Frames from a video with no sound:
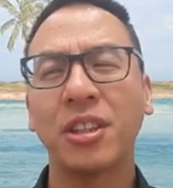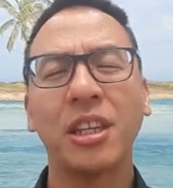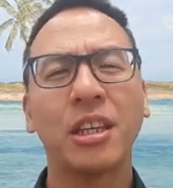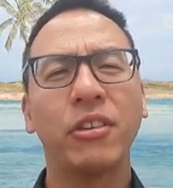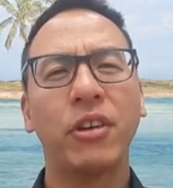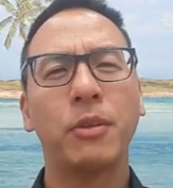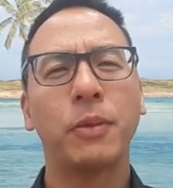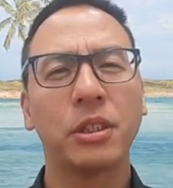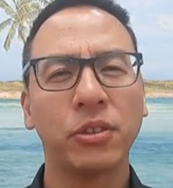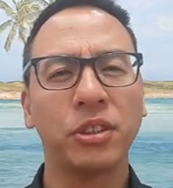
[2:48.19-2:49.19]
thank you very
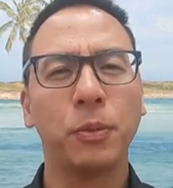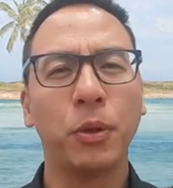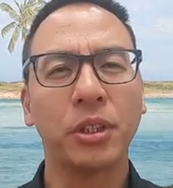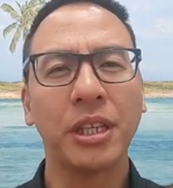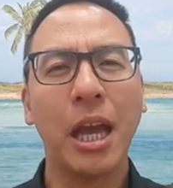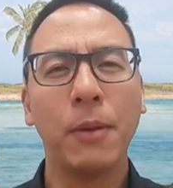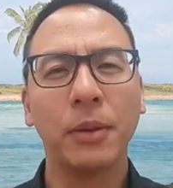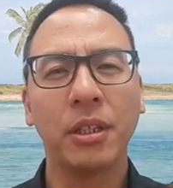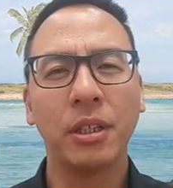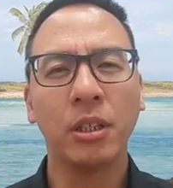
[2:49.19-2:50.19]
much for supporting
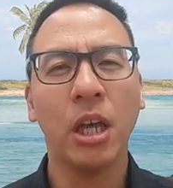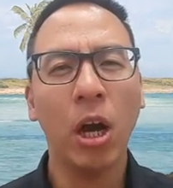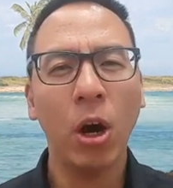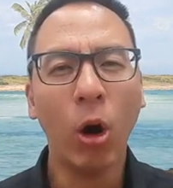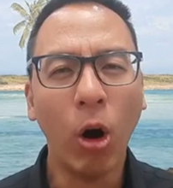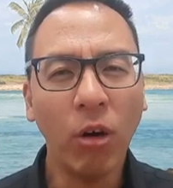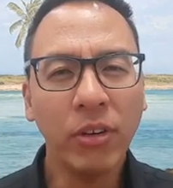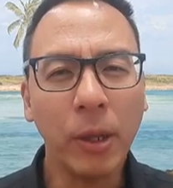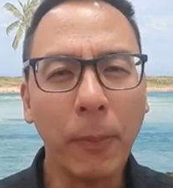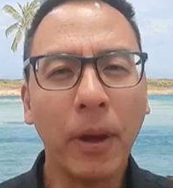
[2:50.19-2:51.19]
Amity
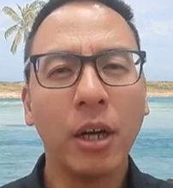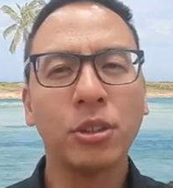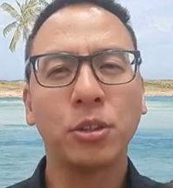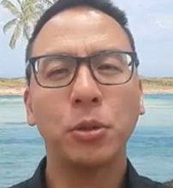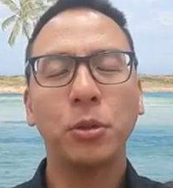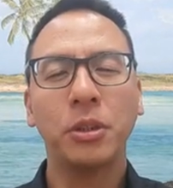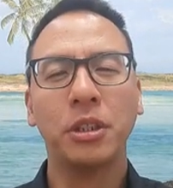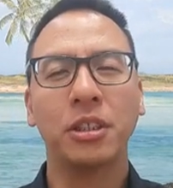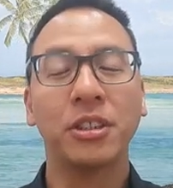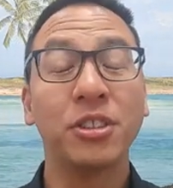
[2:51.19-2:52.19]
over the past two
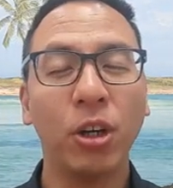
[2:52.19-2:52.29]
years,